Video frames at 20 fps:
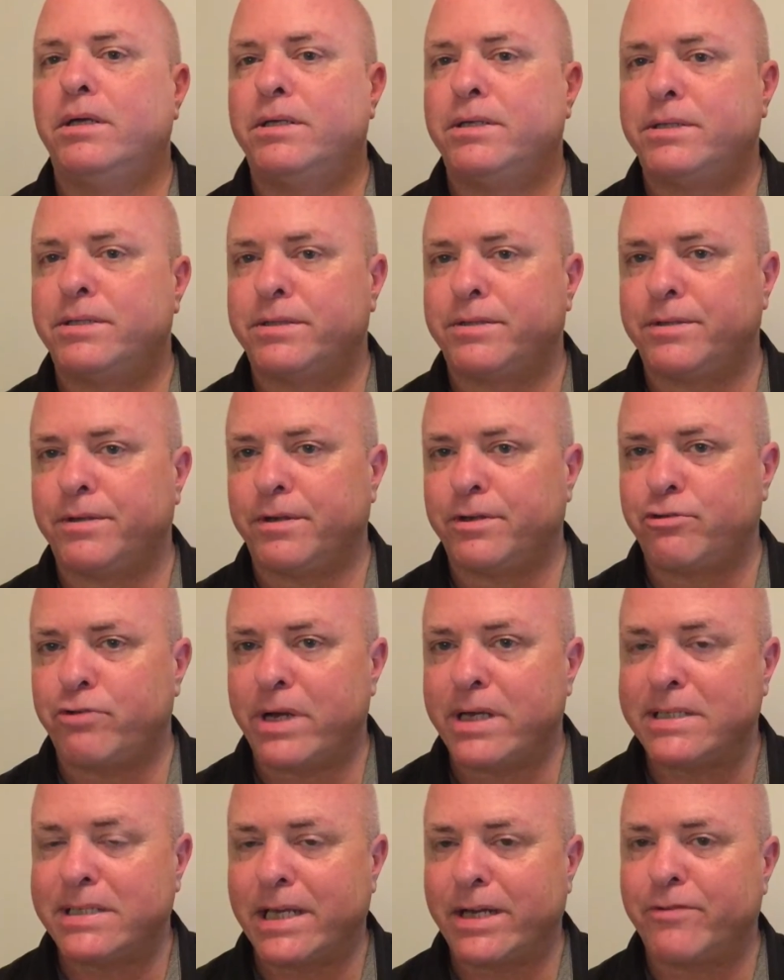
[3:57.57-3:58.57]
It's
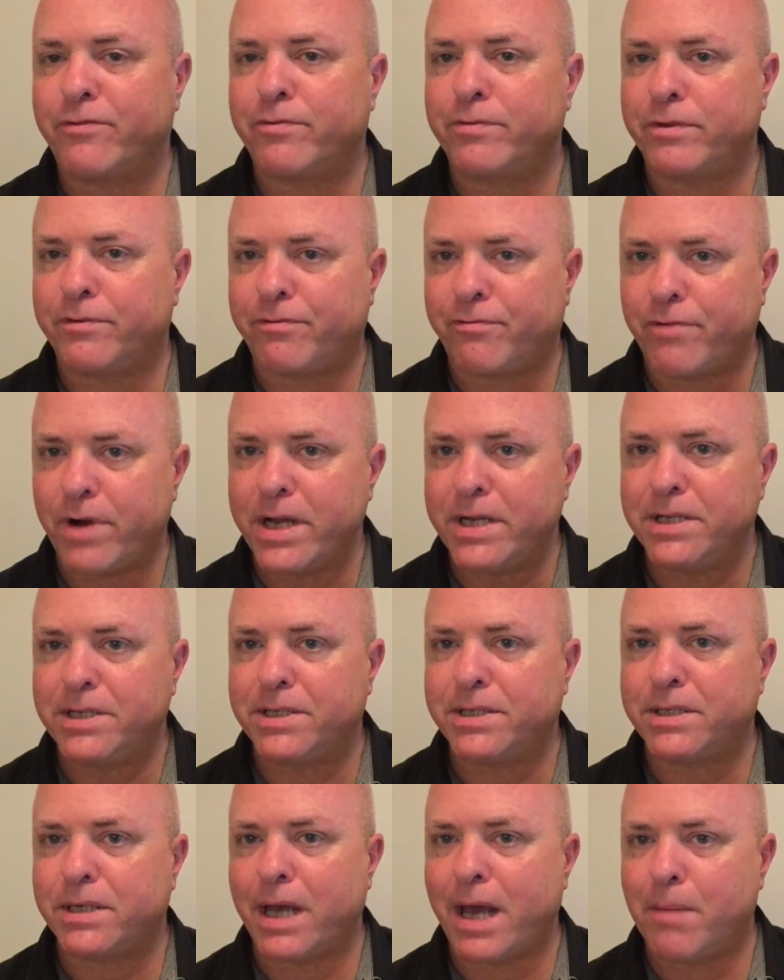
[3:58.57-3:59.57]
translated from the
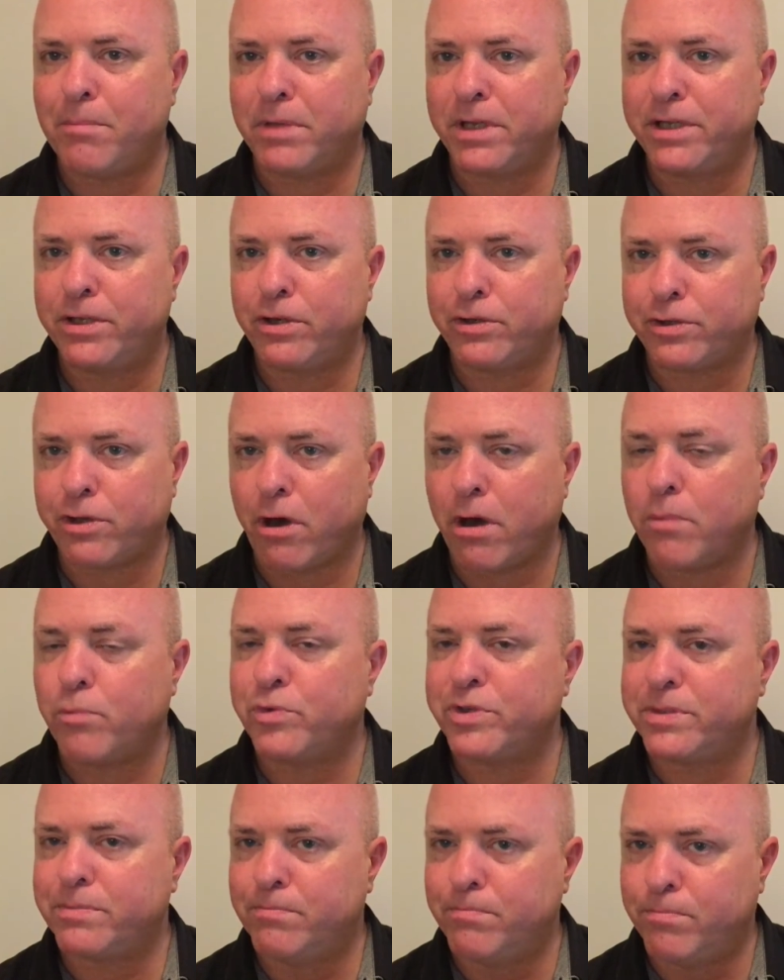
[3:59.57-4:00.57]
French. Amélie Nothomb
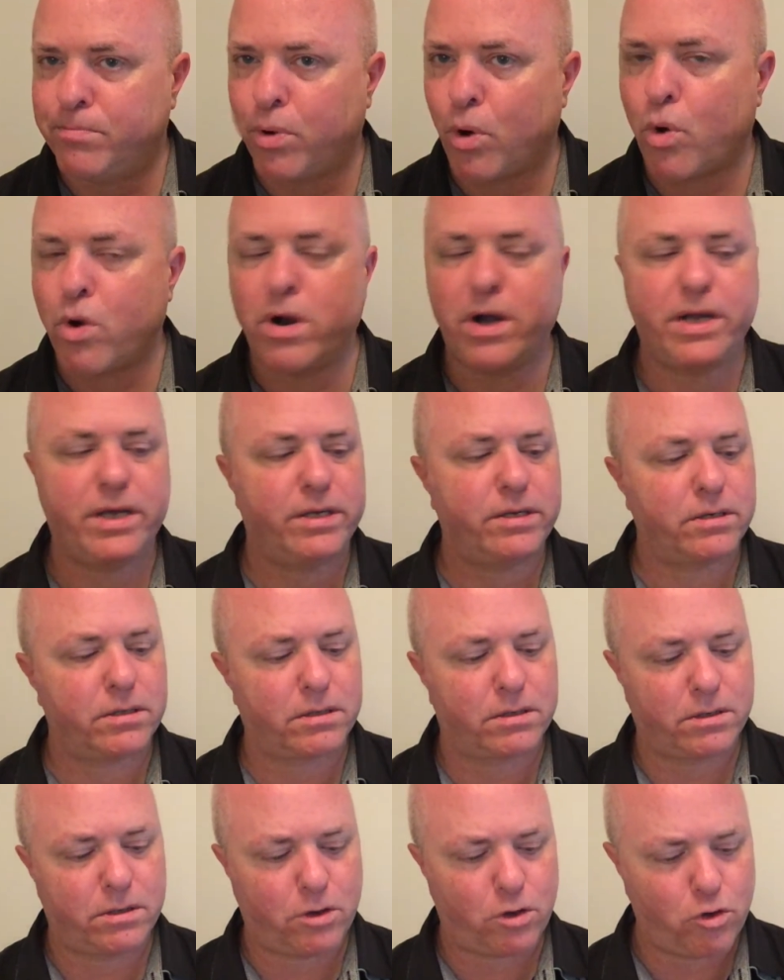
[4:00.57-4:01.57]
was born in
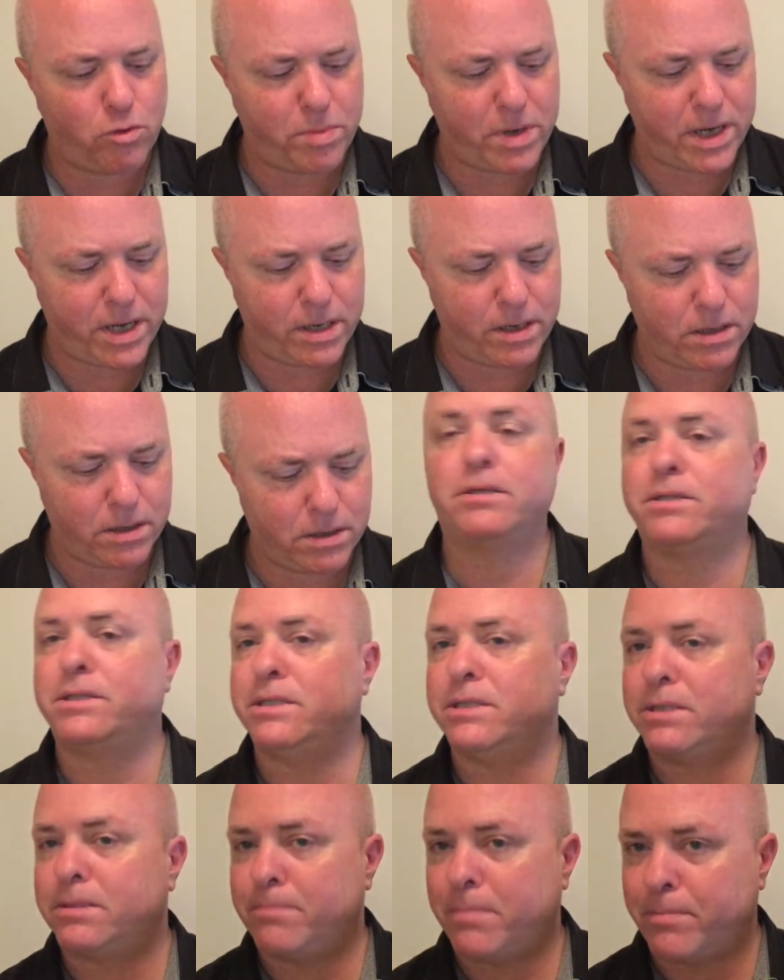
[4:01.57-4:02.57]
Kobe.
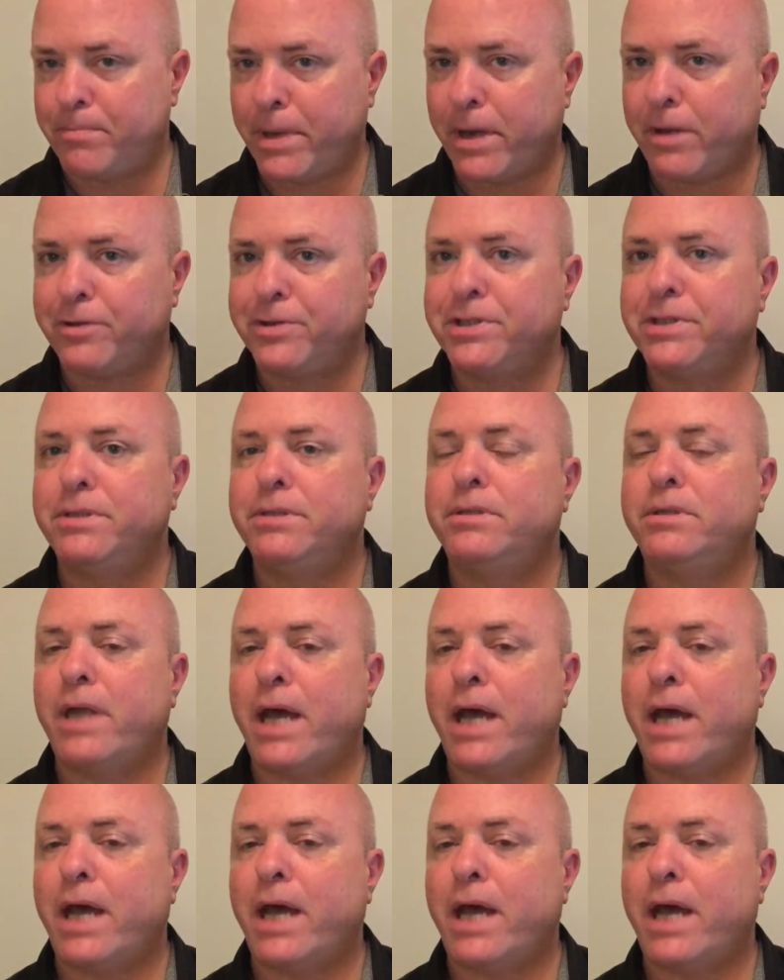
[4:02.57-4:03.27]
She's Belgian